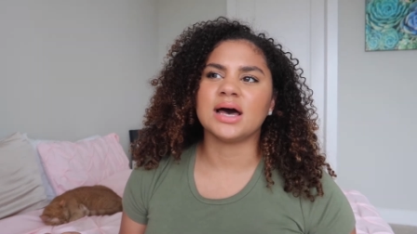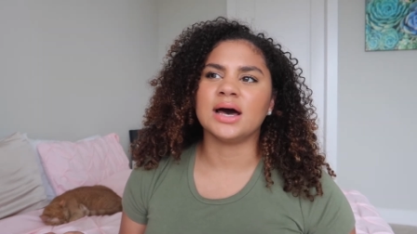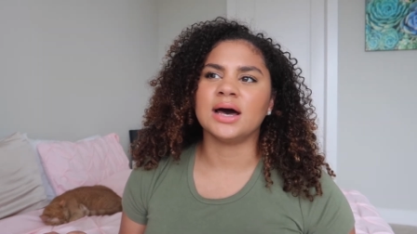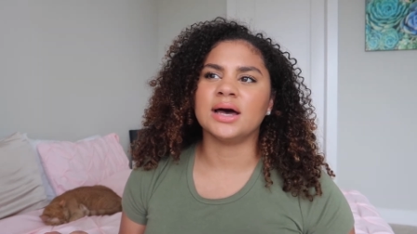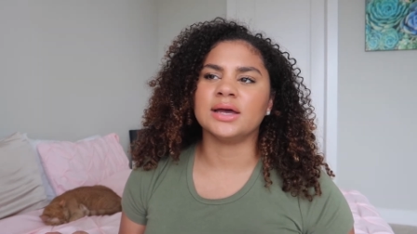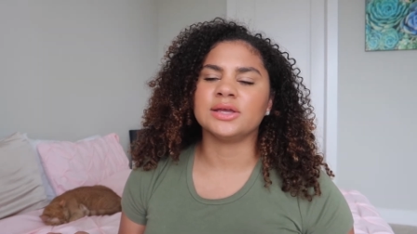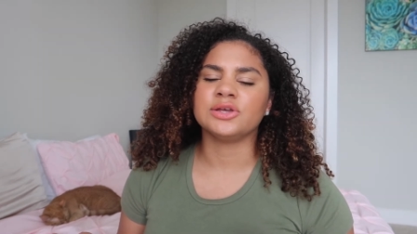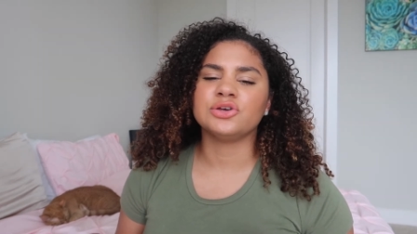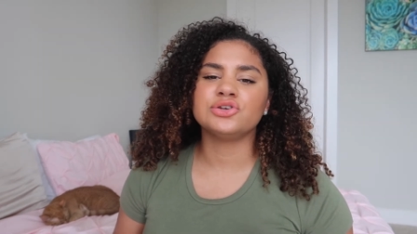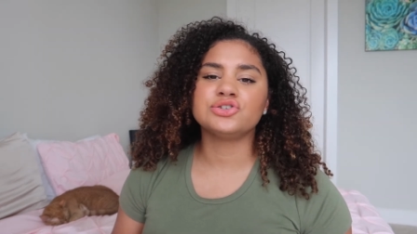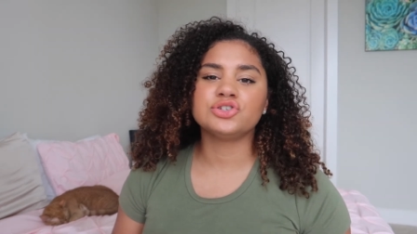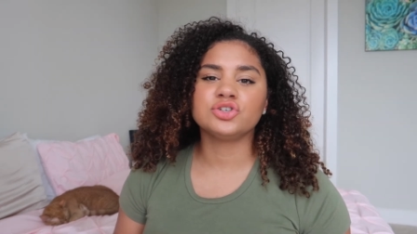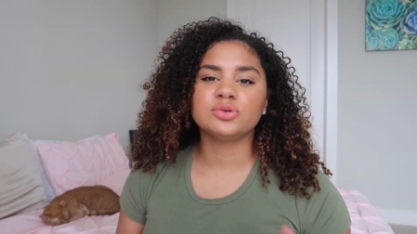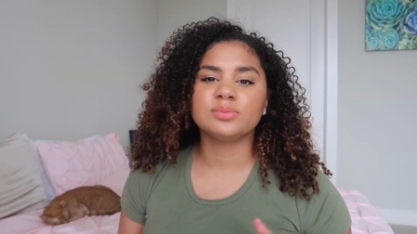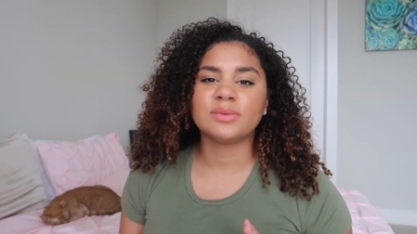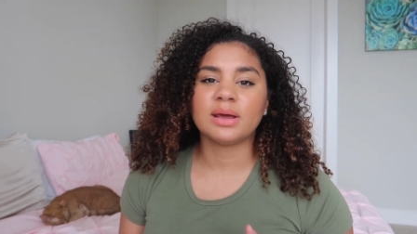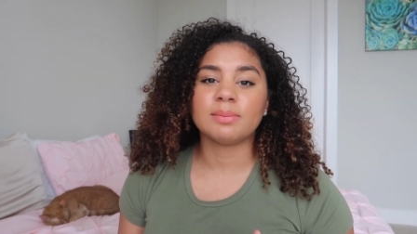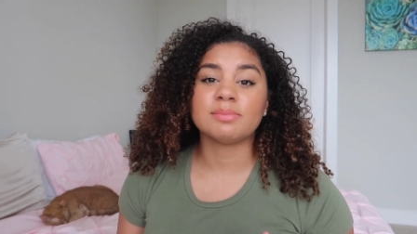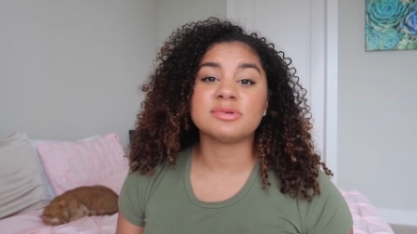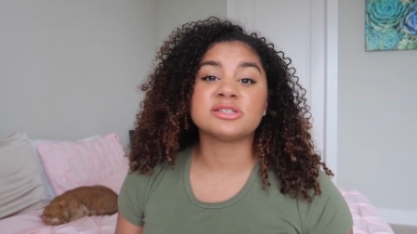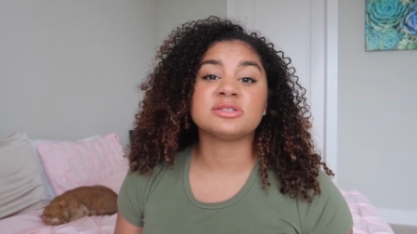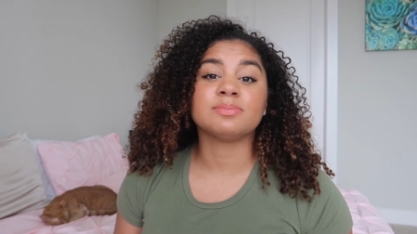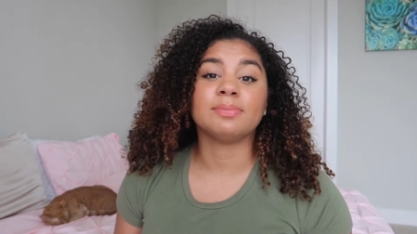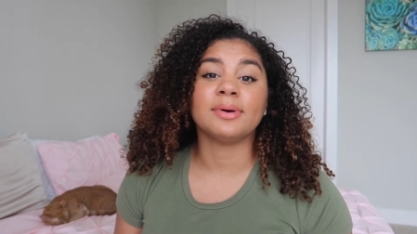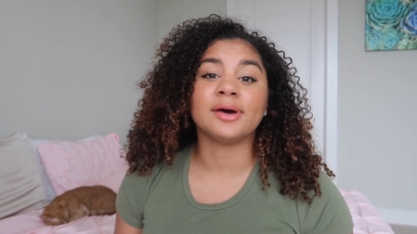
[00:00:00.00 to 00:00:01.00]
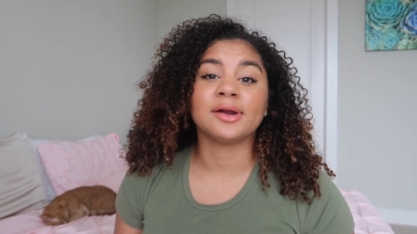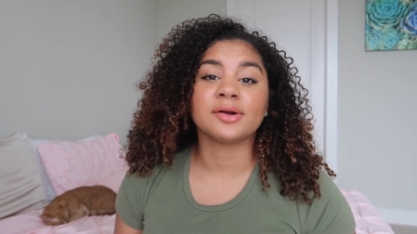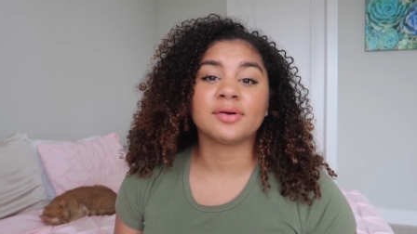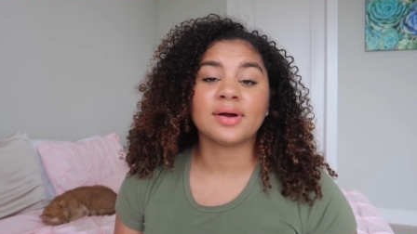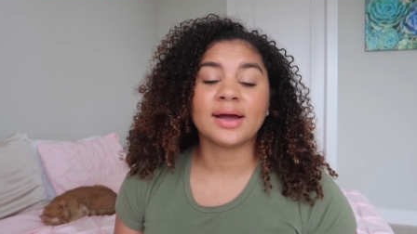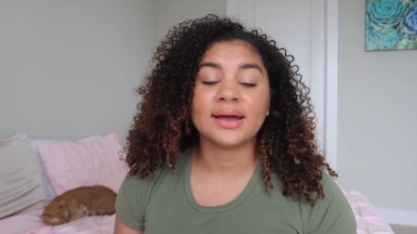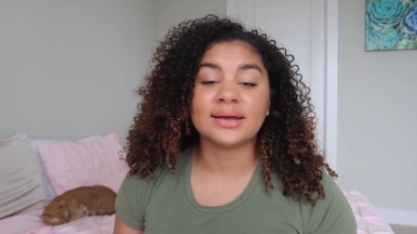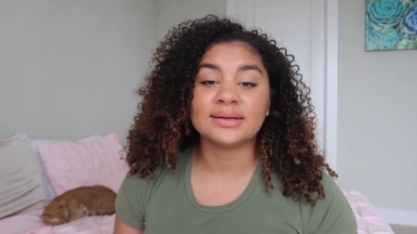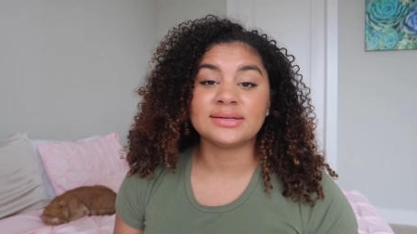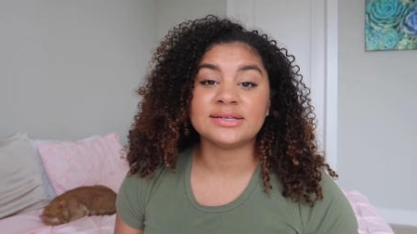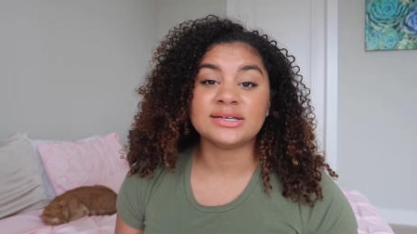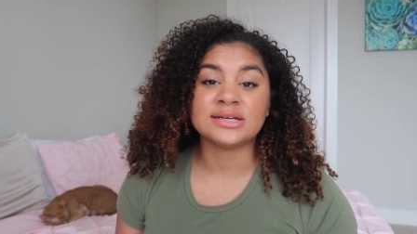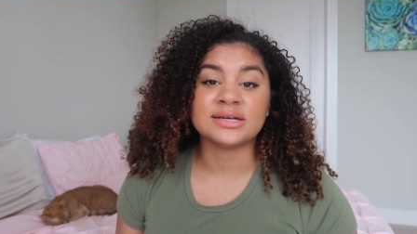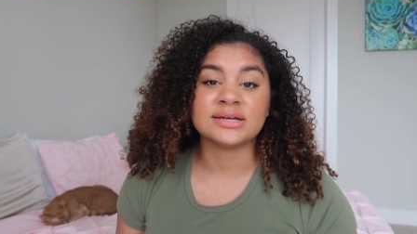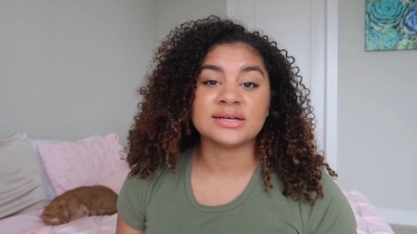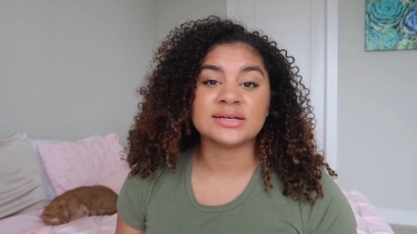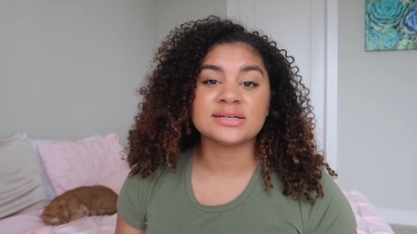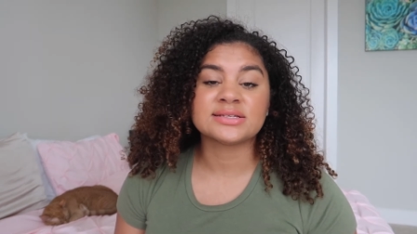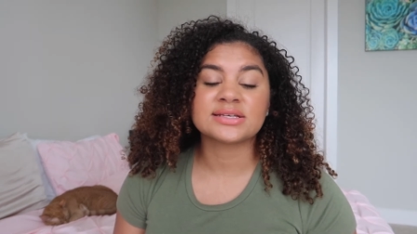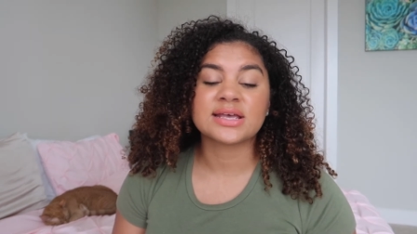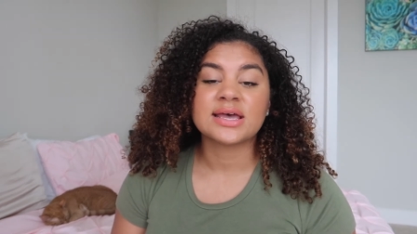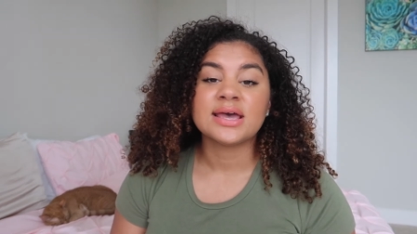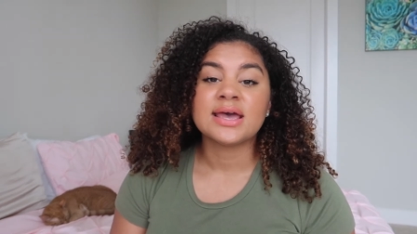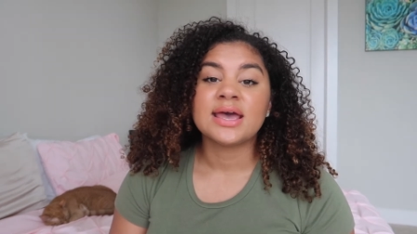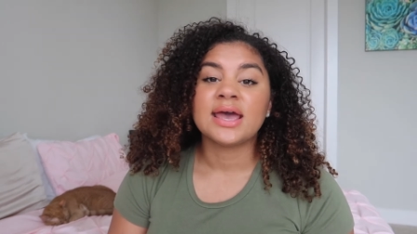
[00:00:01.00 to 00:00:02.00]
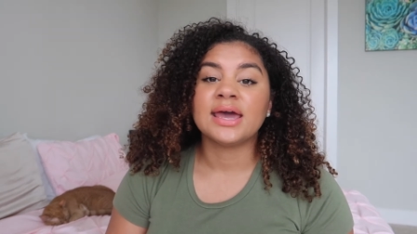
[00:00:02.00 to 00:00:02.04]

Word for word: uh, YouTube name is Better Ideas,